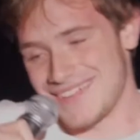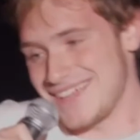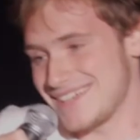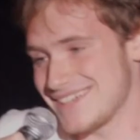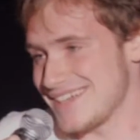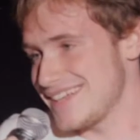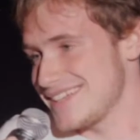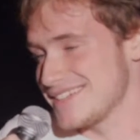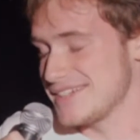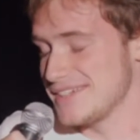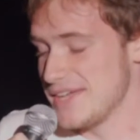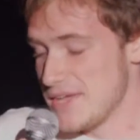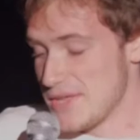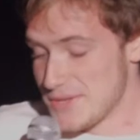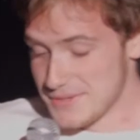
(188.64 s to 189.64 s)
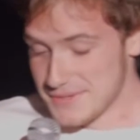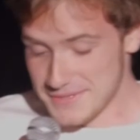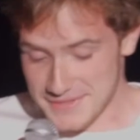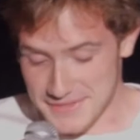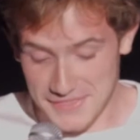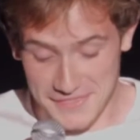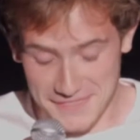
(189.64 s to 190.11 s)
I don't.
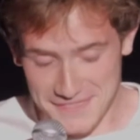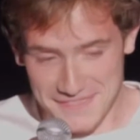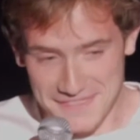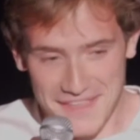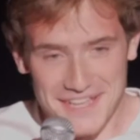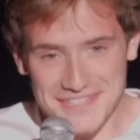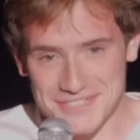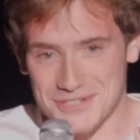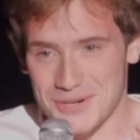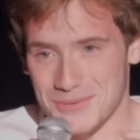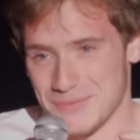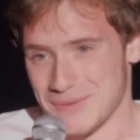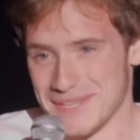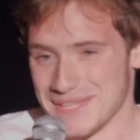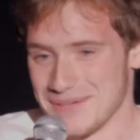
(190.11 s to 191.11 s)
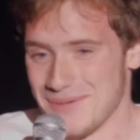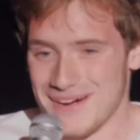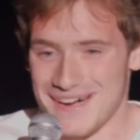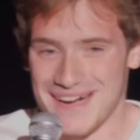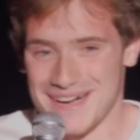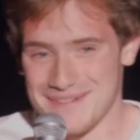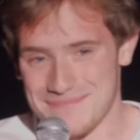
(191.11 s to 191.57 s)
That's not really
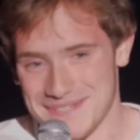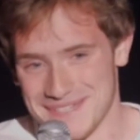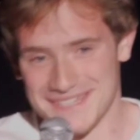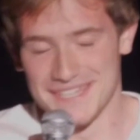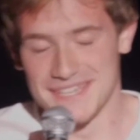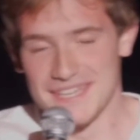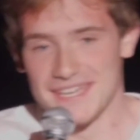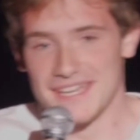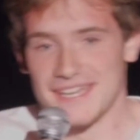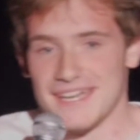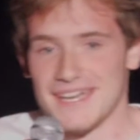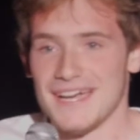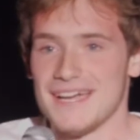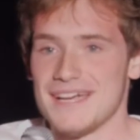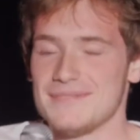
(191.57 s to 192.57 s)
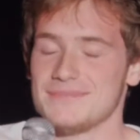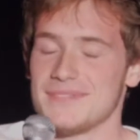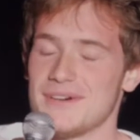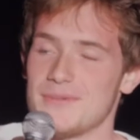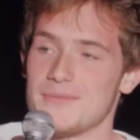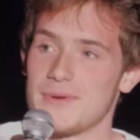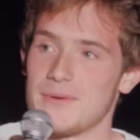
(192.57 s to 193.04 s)
what happened.
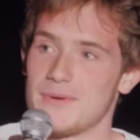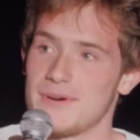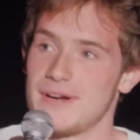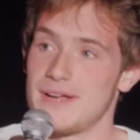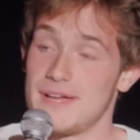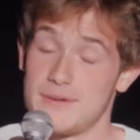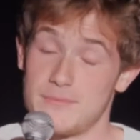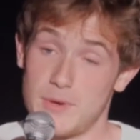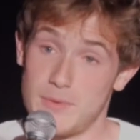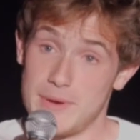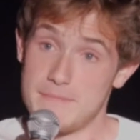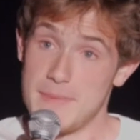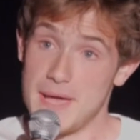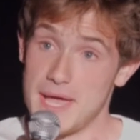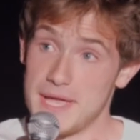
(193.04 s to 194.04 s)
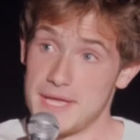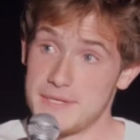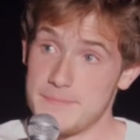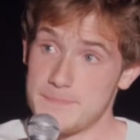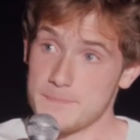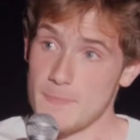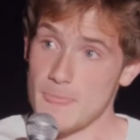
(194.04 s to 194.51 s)
No, we were in bed,
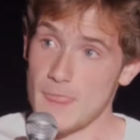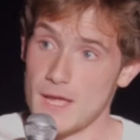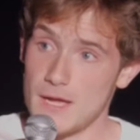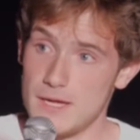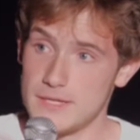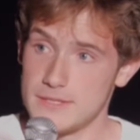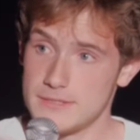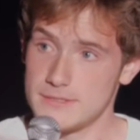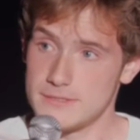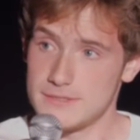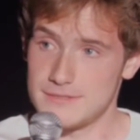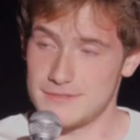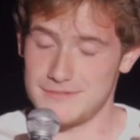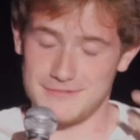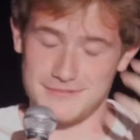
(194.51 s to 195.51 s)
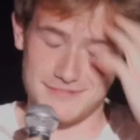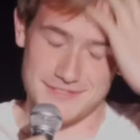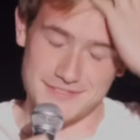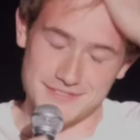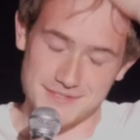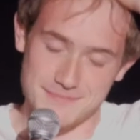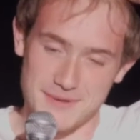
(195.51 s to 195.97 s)
and
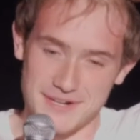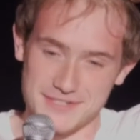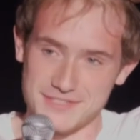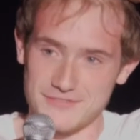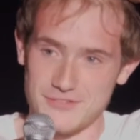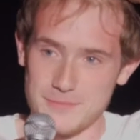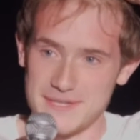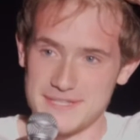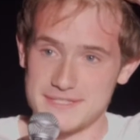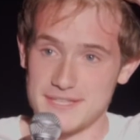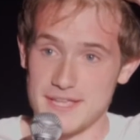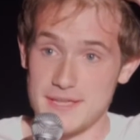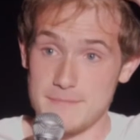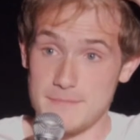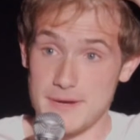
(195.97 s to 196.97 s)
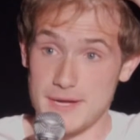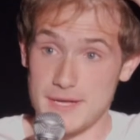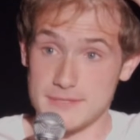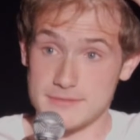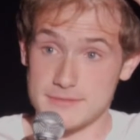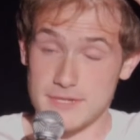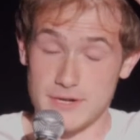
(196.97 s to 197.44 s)
this is embarrassing for me to say, but
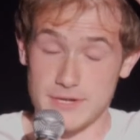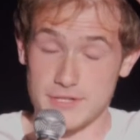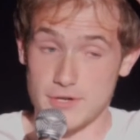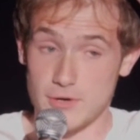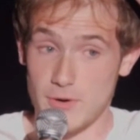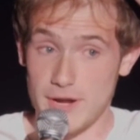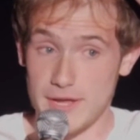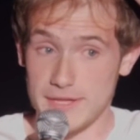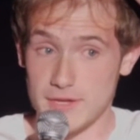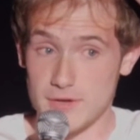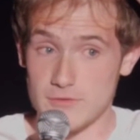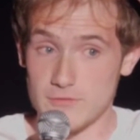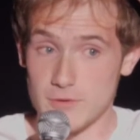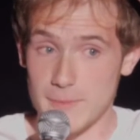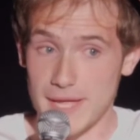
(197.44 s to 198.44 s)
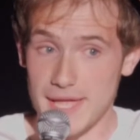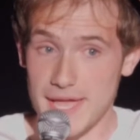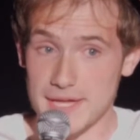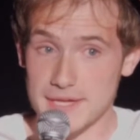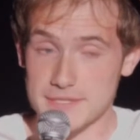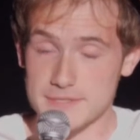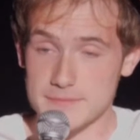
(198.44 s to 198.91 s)
I started crying over my
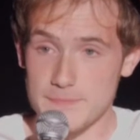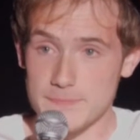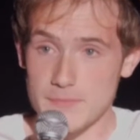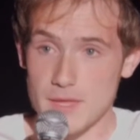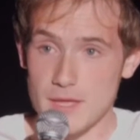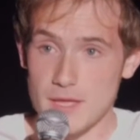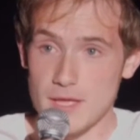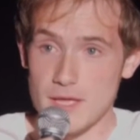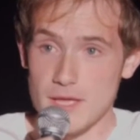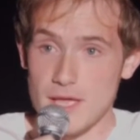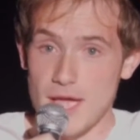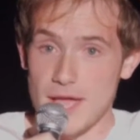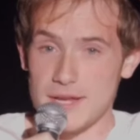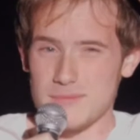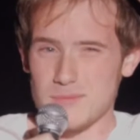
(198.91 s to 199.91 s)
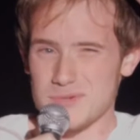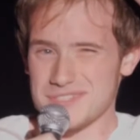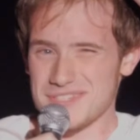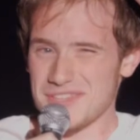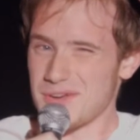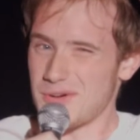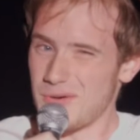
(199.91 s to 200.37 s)
ex. And it
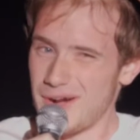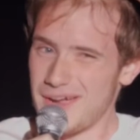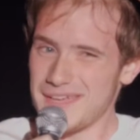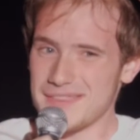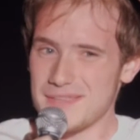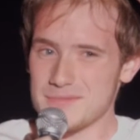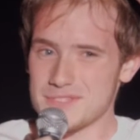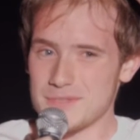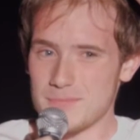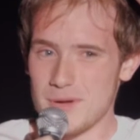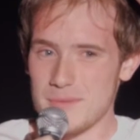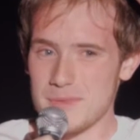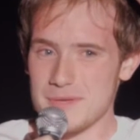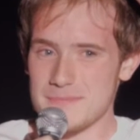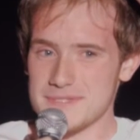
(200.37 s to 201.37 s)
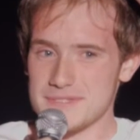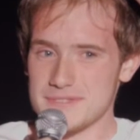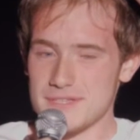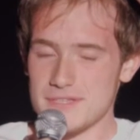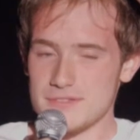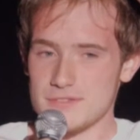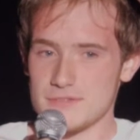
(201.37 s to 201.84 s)
wasn't the crying that was the problem as
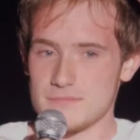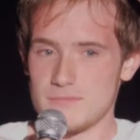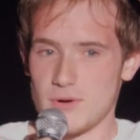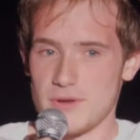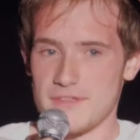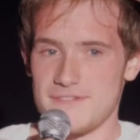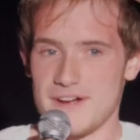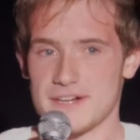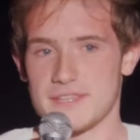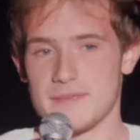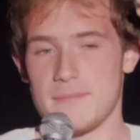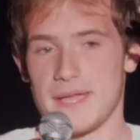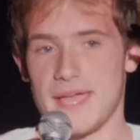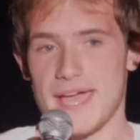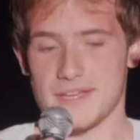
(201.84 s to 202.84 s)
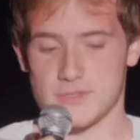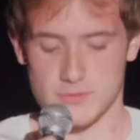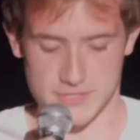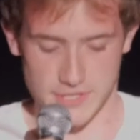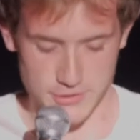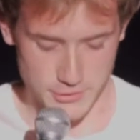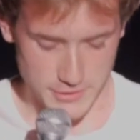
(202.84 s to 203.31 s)
such, more the fact that my ex
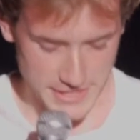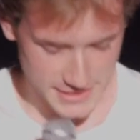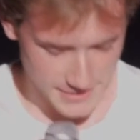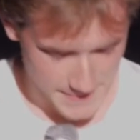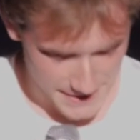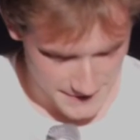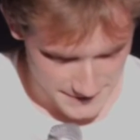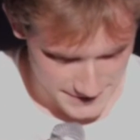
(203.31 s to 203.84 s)
was underneath me at